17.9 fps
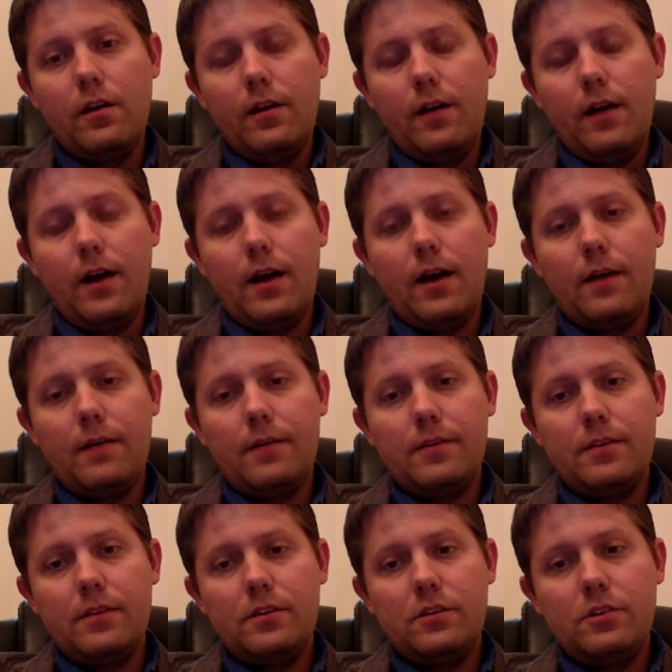
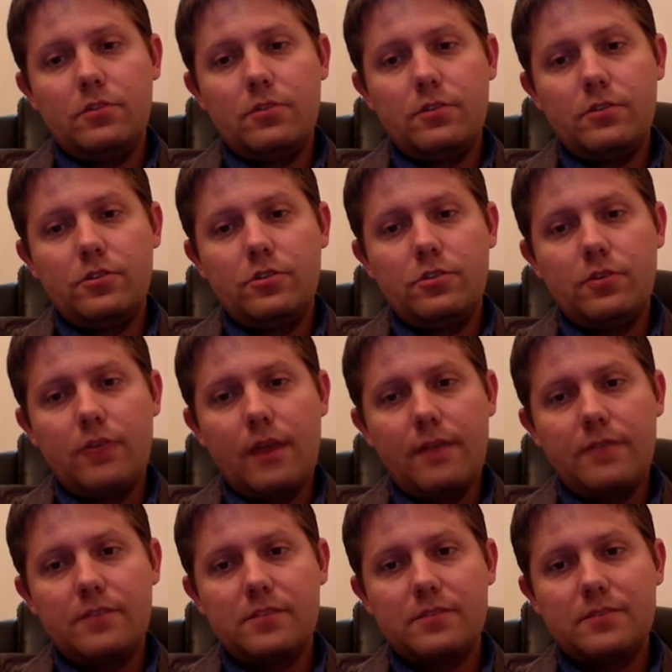Then you do
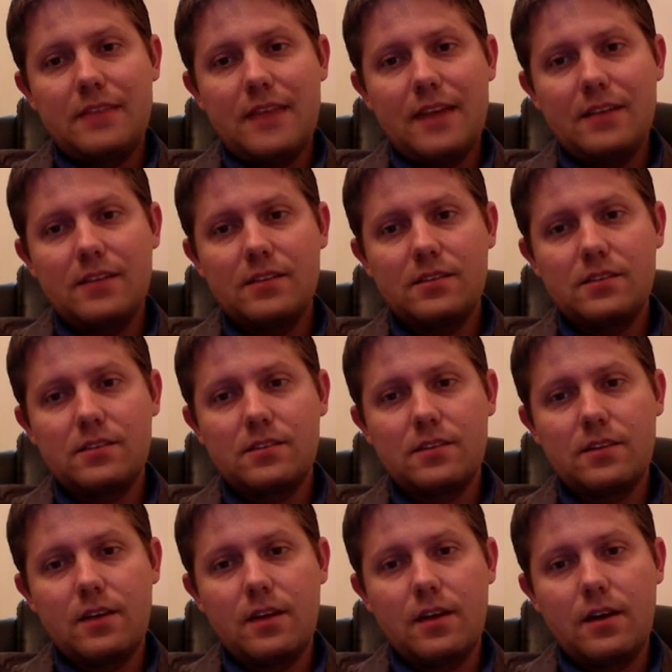have some
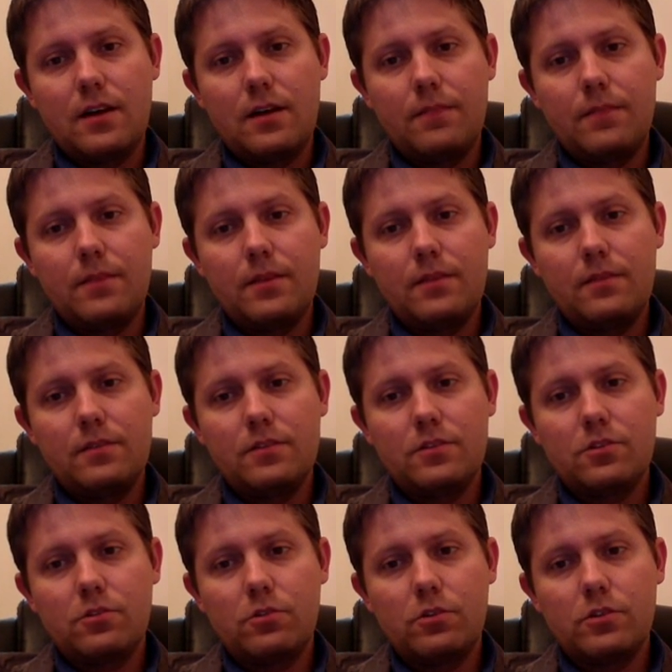tests in
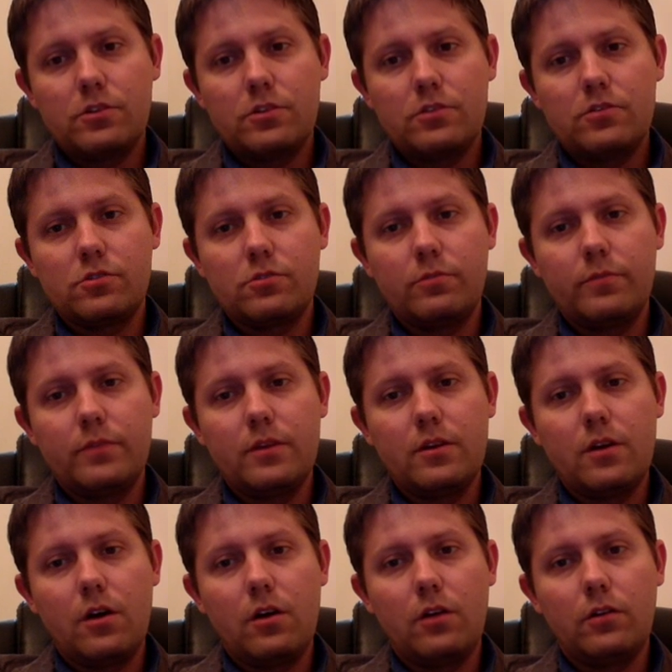this course. Those will be
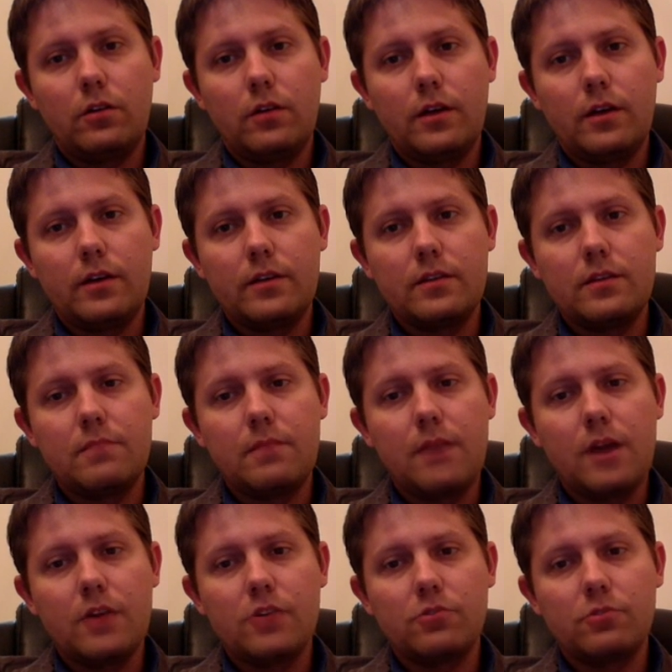all in the
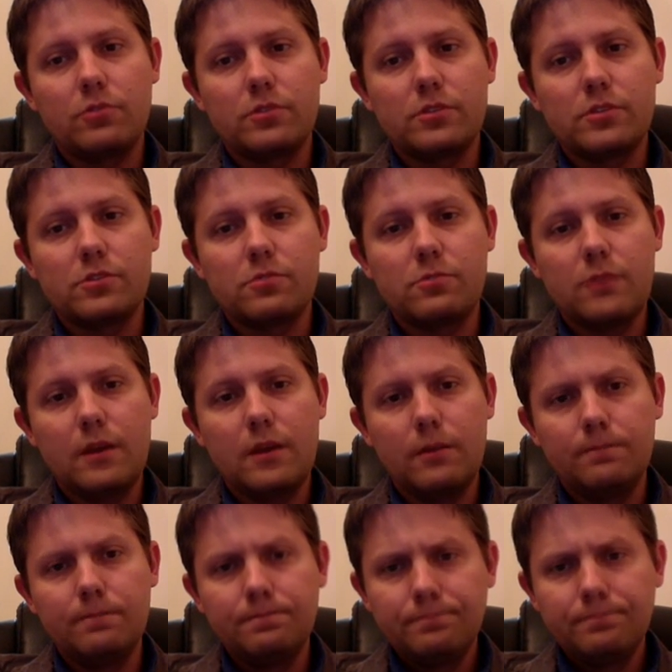modules as
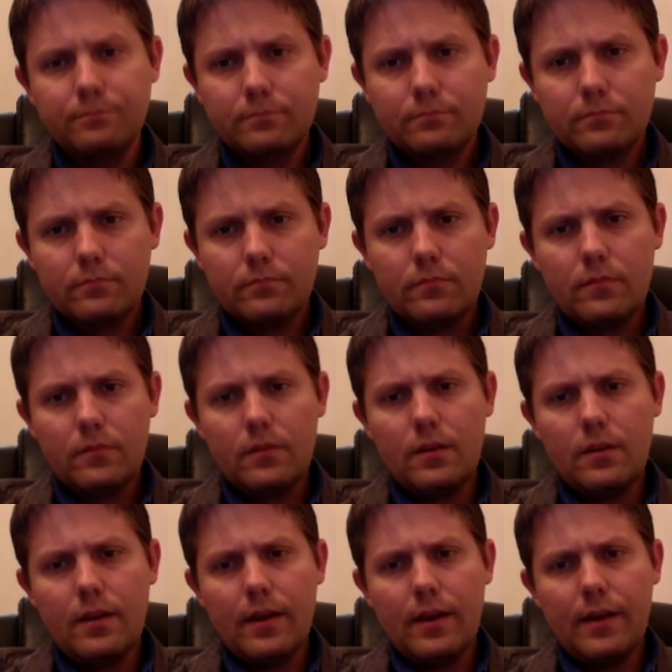well.
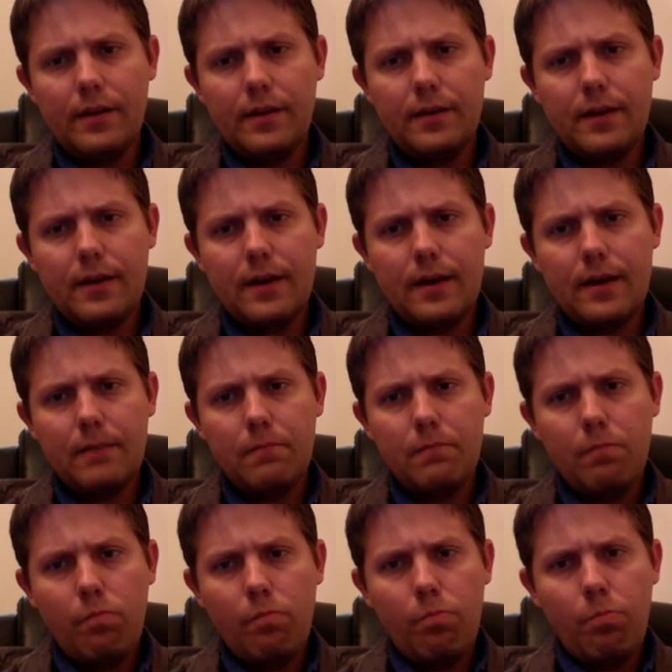And
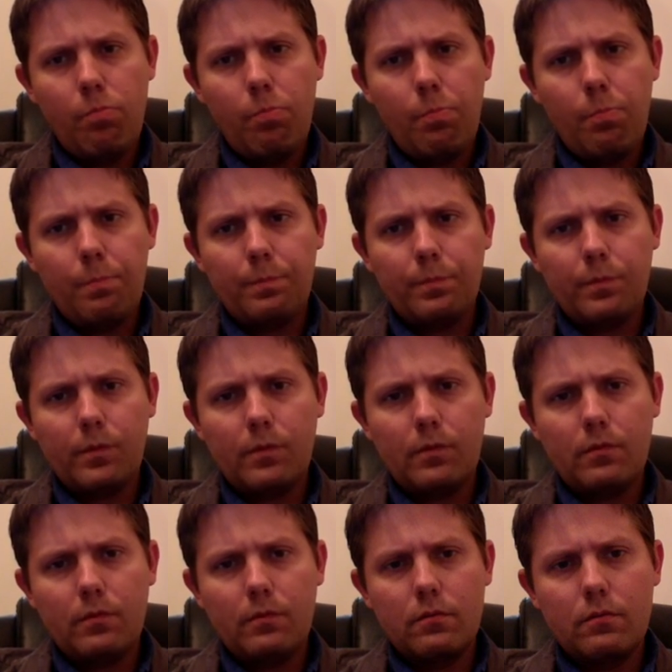I
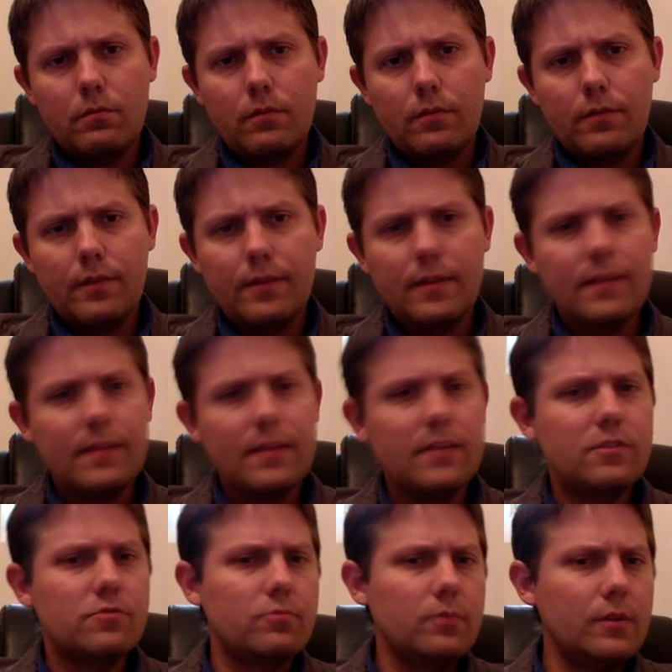think
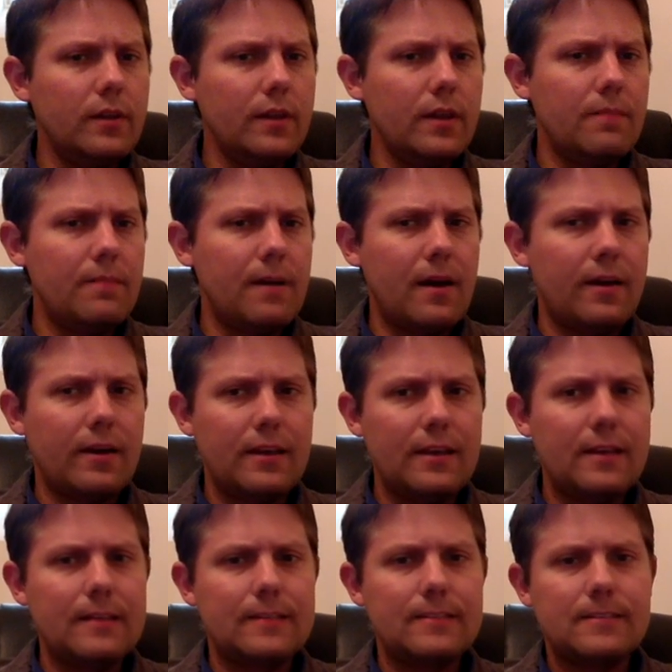that's really about
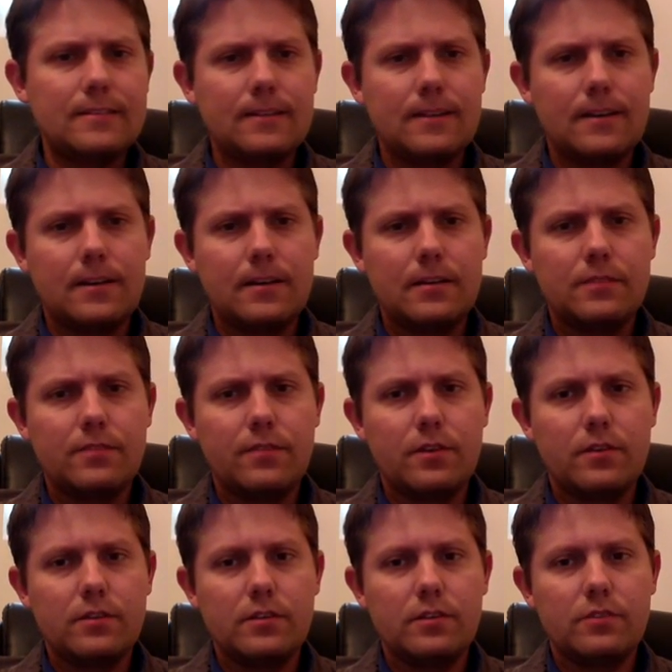it as
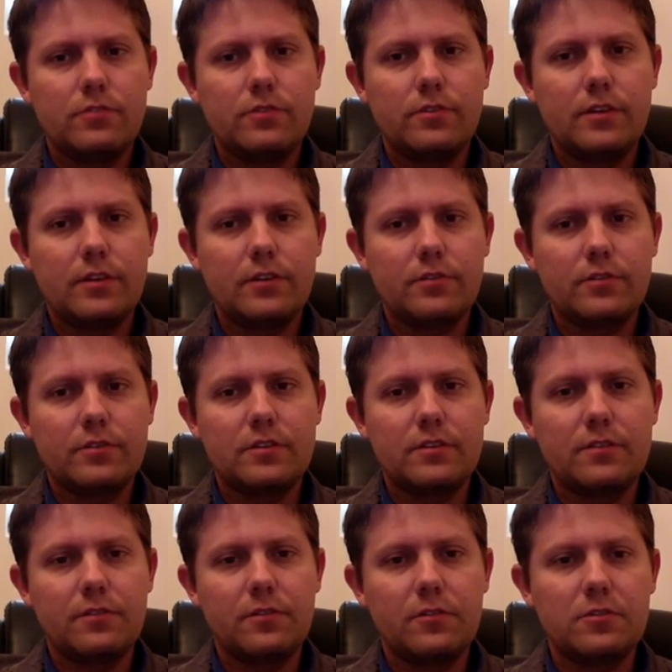far as introductory
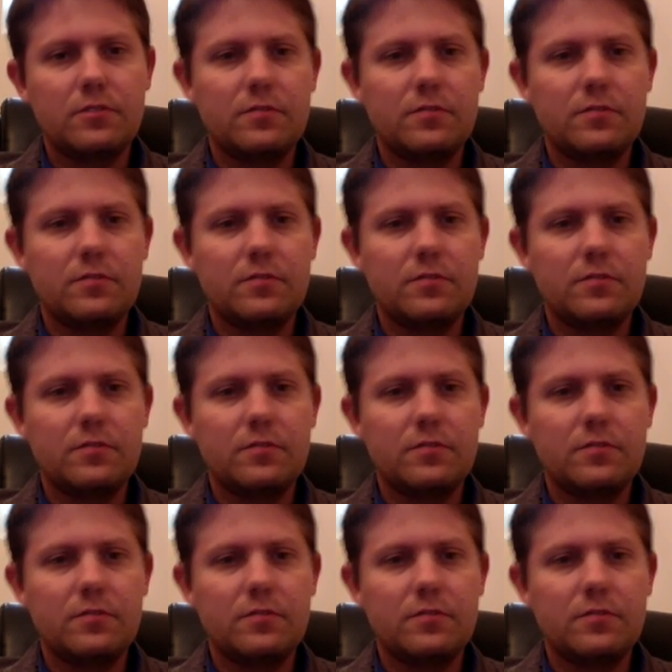stuff goes.